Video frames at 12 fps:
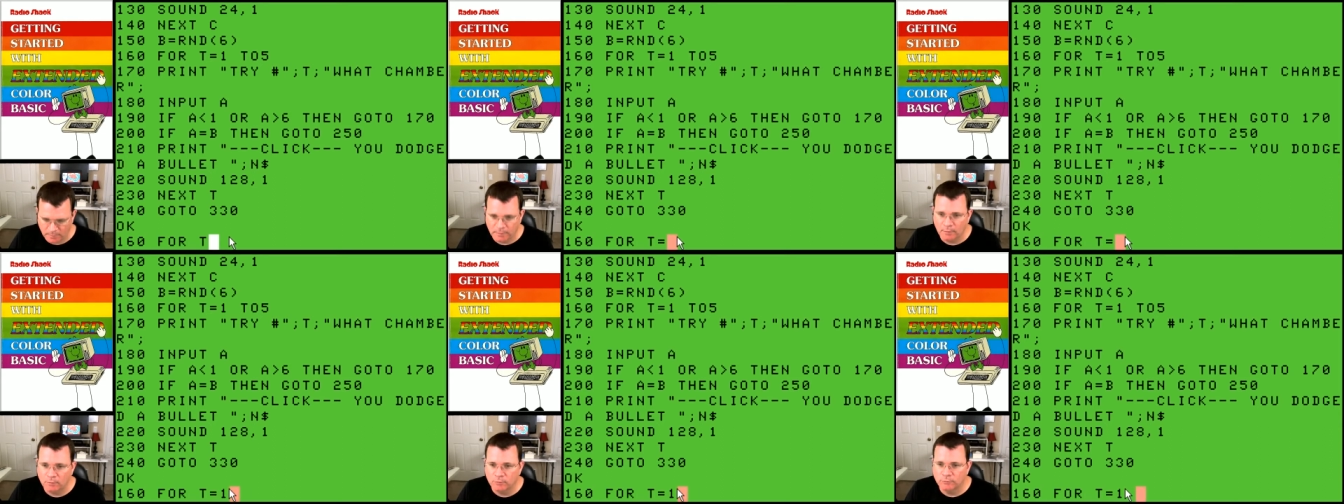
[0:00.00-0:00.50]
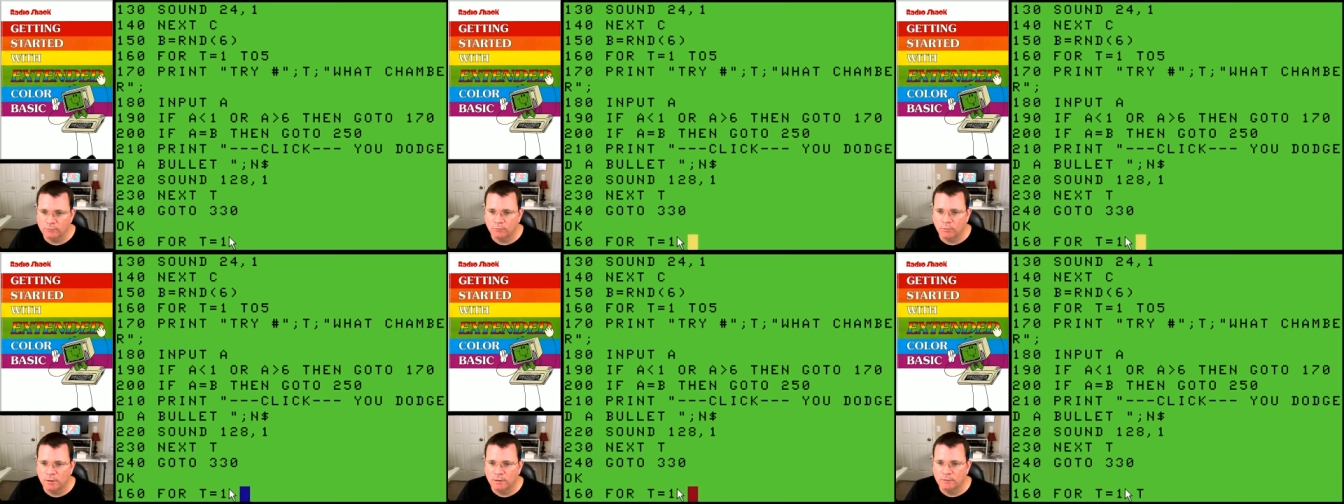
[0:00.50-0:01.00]
equals
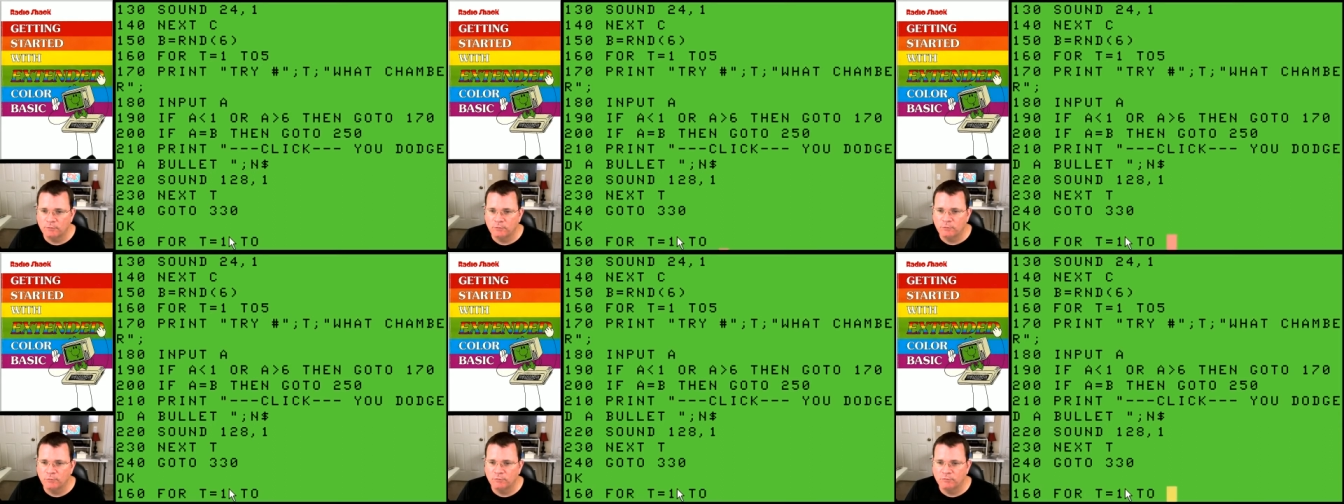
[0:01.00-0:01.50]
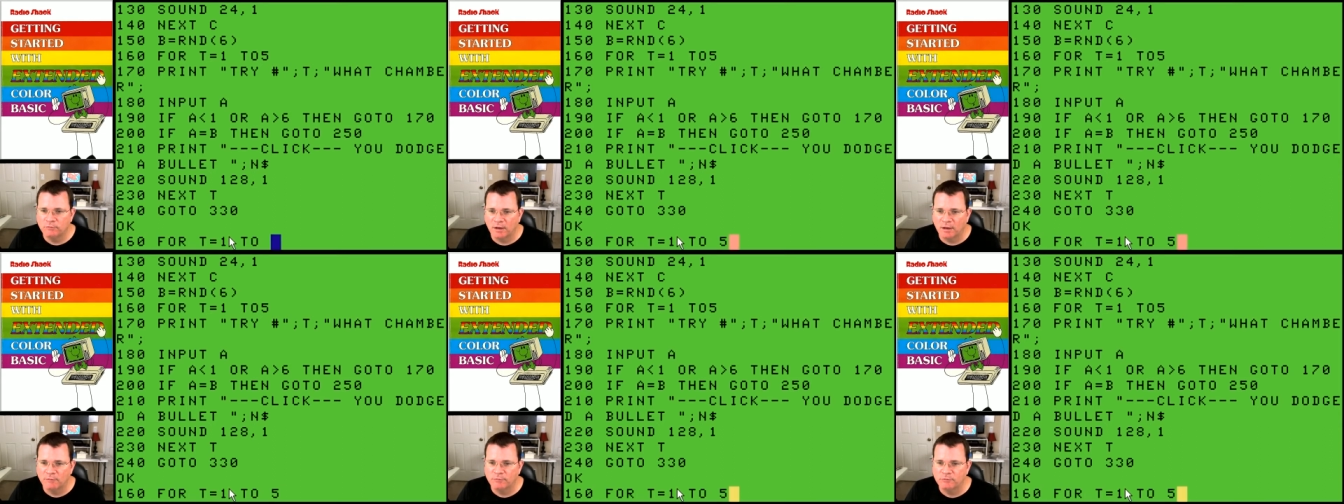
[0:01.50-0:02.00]
one, two,
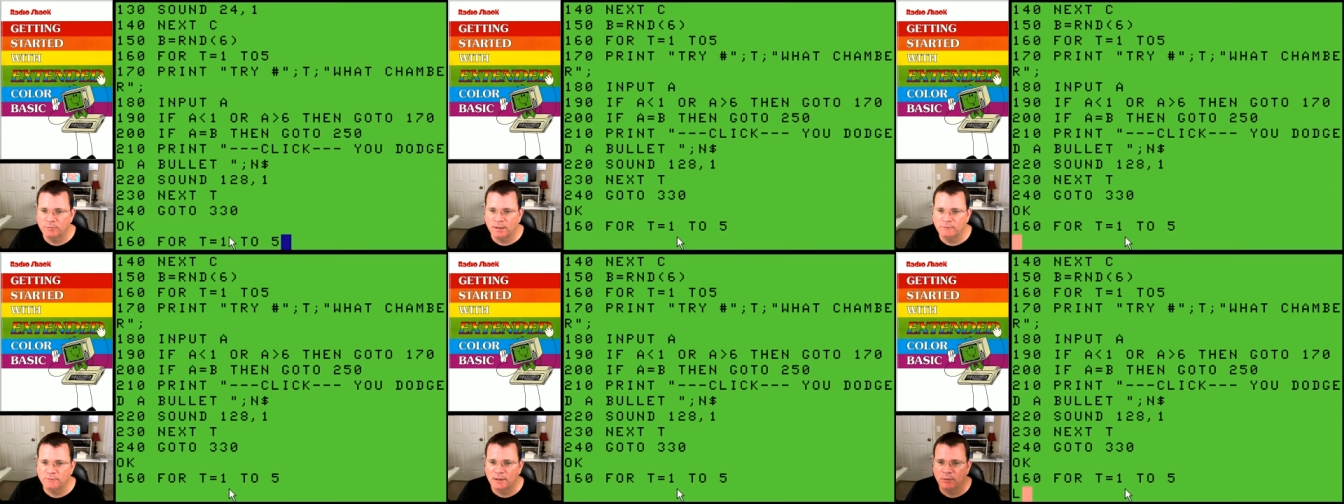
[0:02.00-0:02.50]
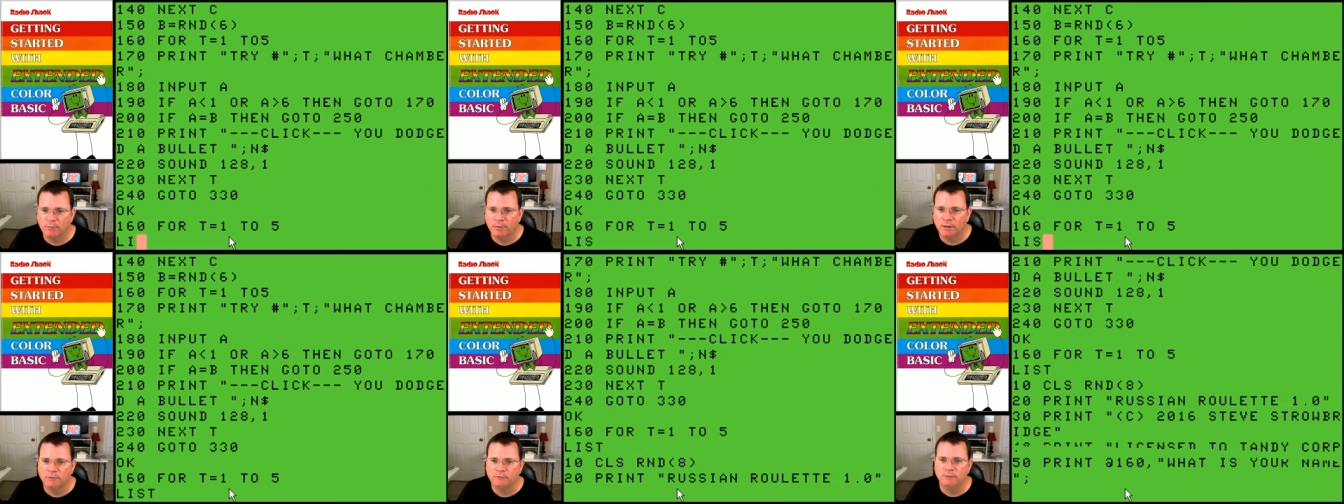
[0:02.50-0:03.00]
five. Space it out
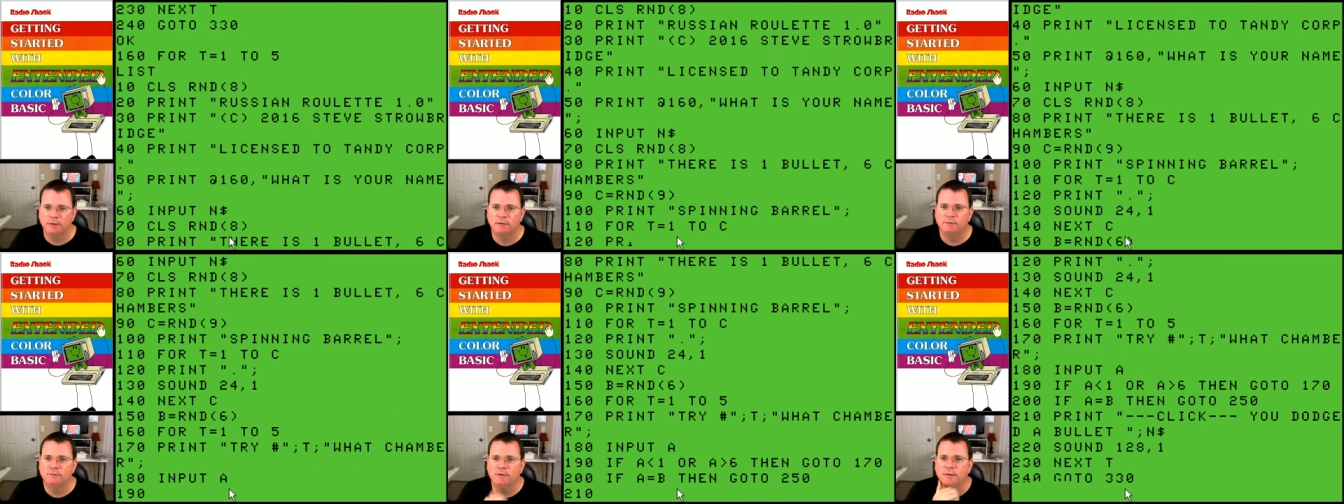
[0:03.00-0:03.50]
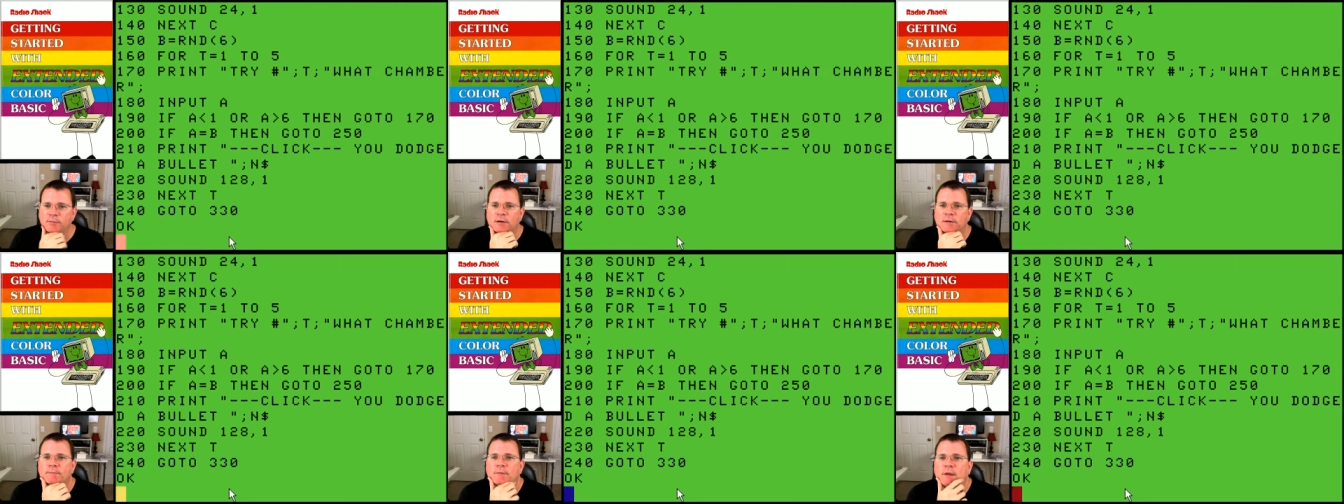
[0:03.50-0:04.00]
better so you can see it better.